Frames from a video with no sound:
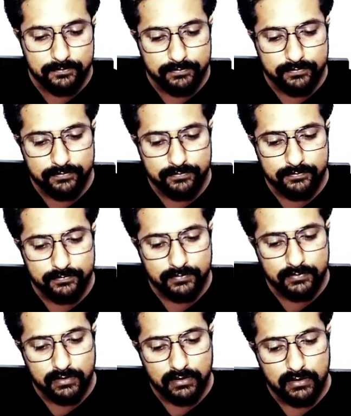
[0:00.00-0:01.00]

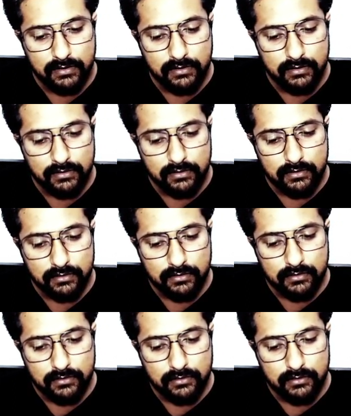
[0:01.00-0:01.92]
(silence)